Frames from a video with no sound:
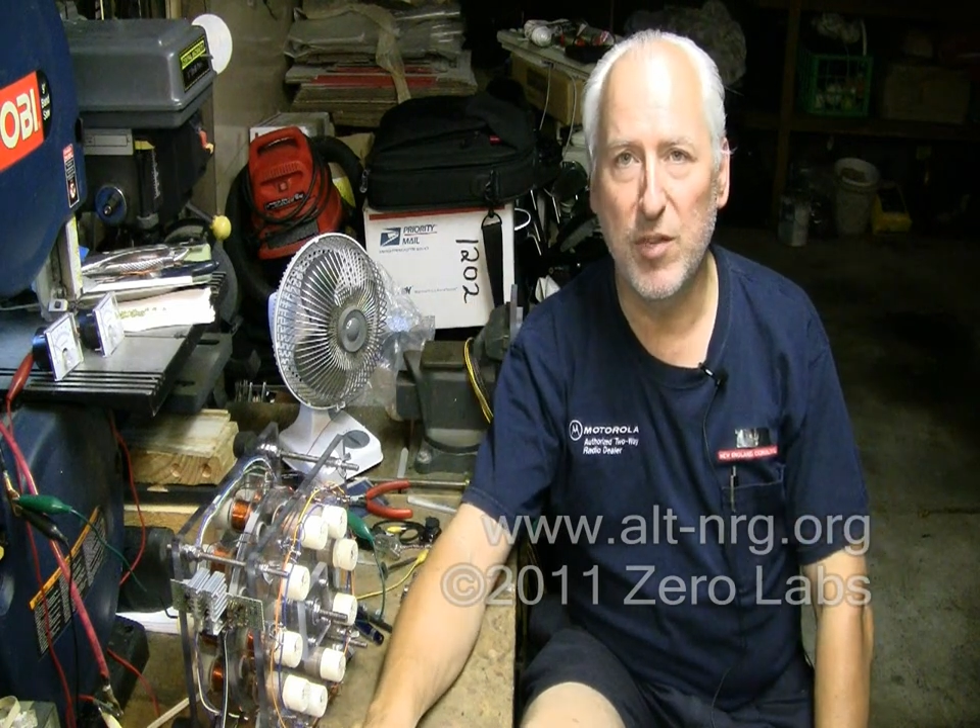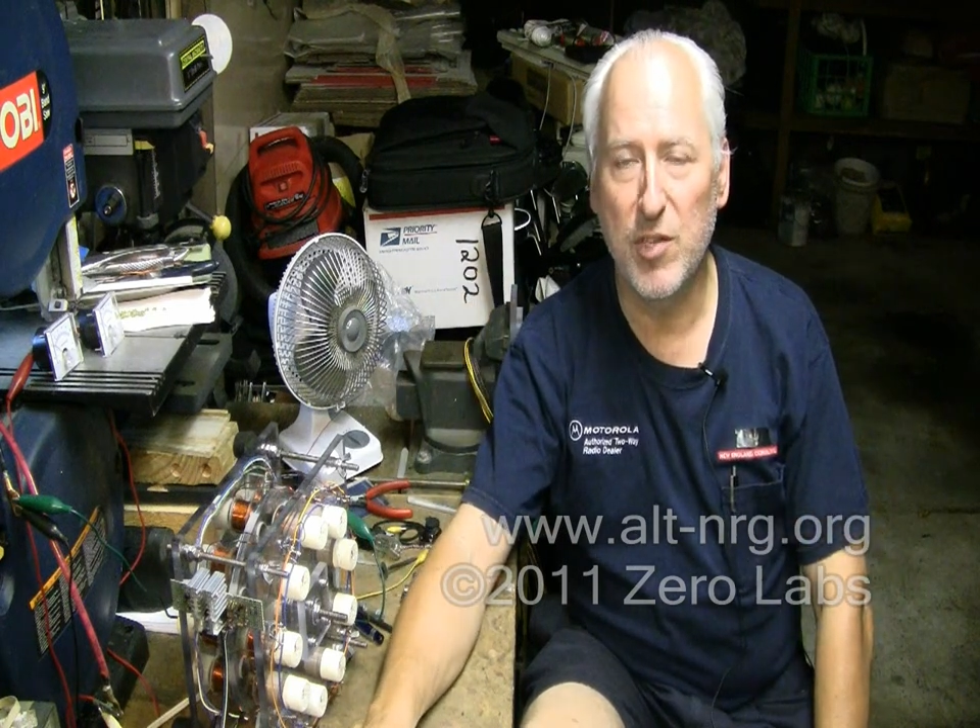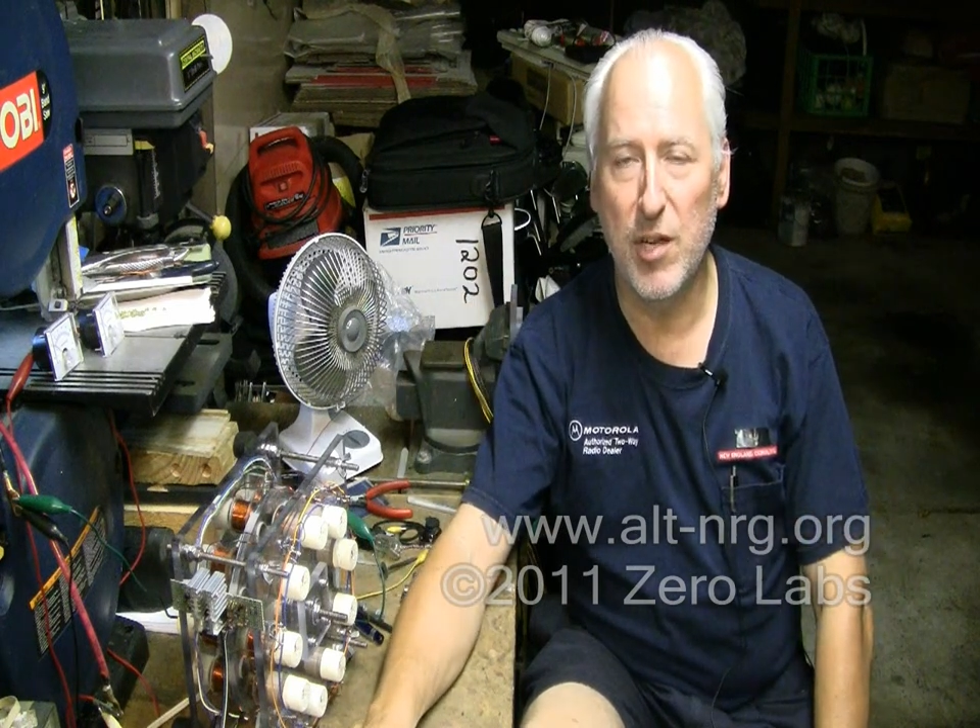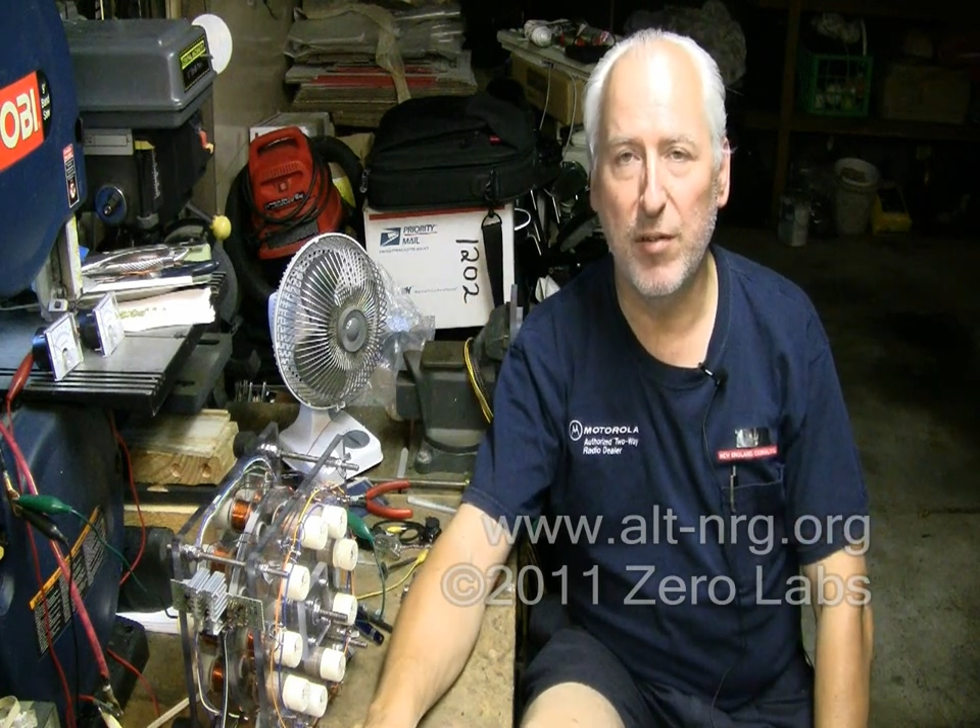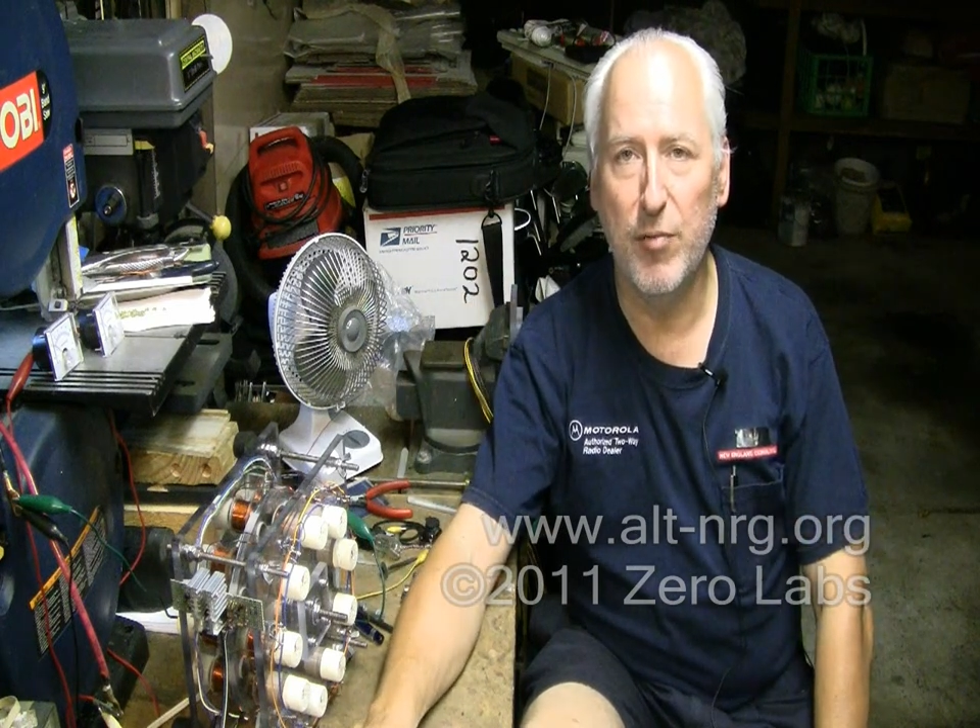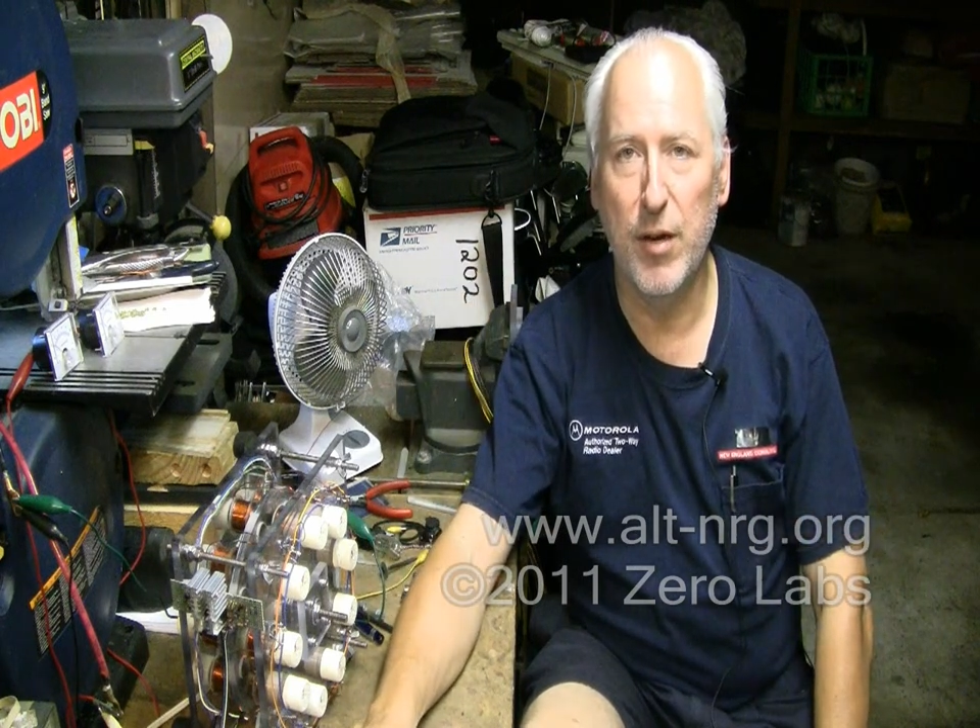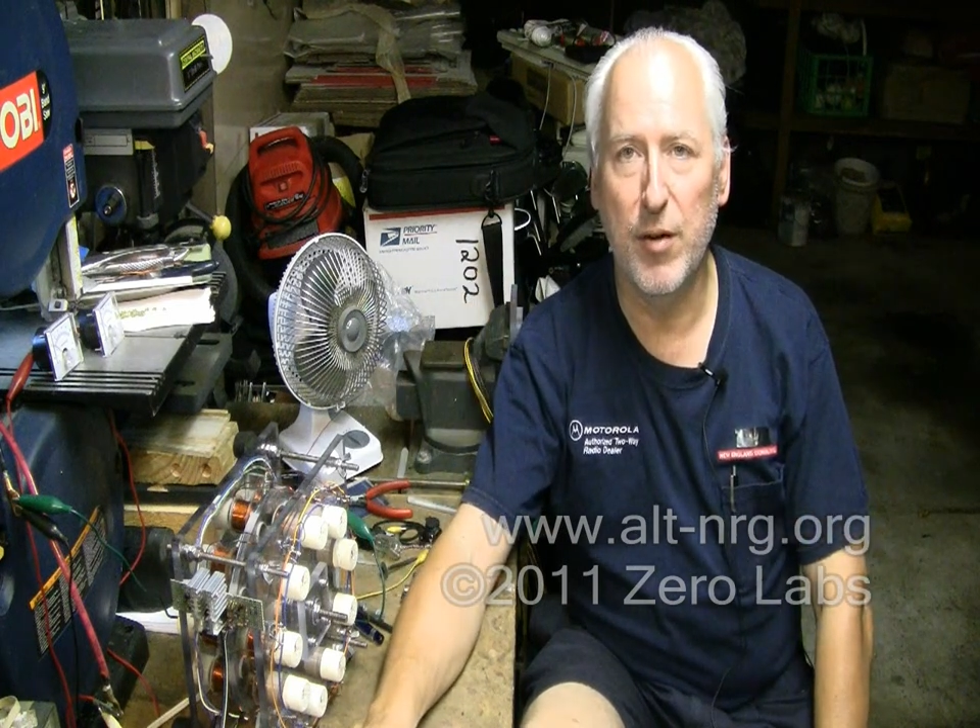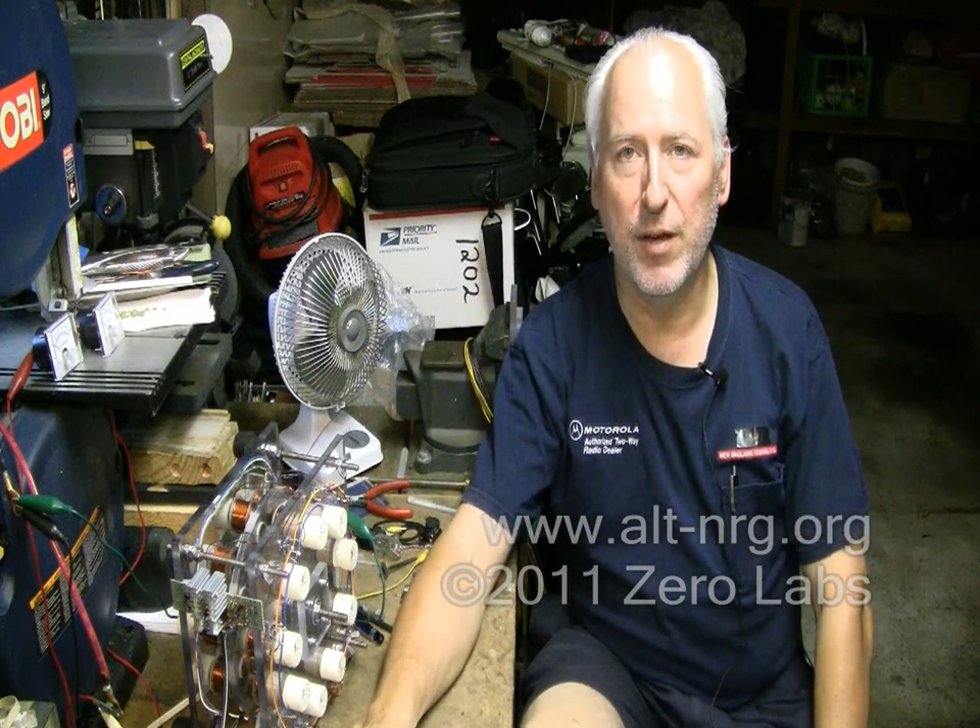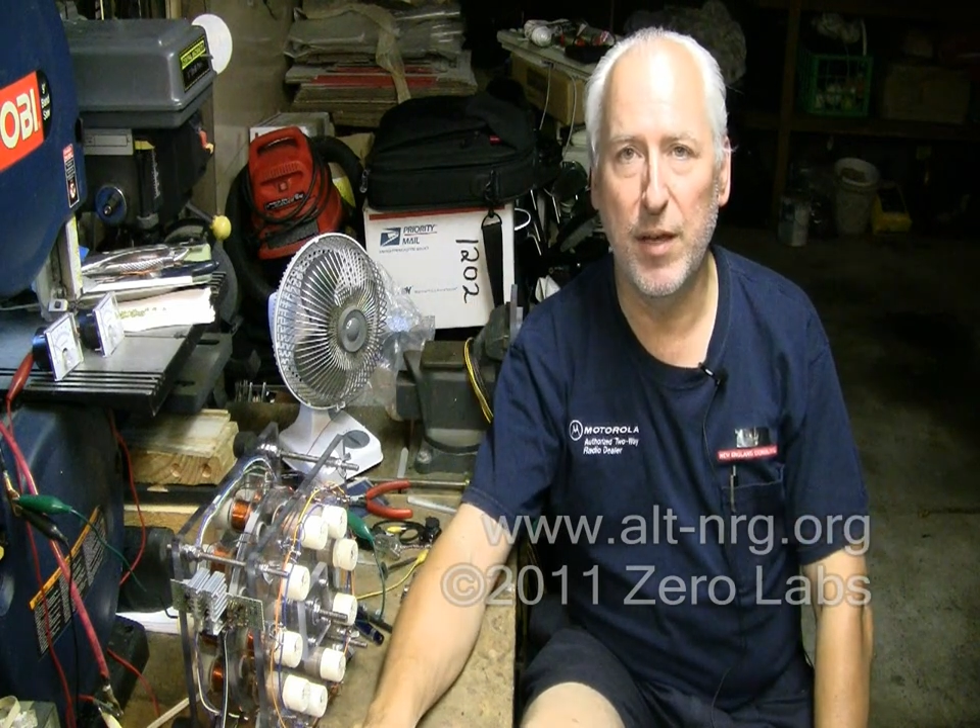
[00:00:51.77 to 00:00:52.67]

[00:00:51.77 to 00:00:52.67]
the software.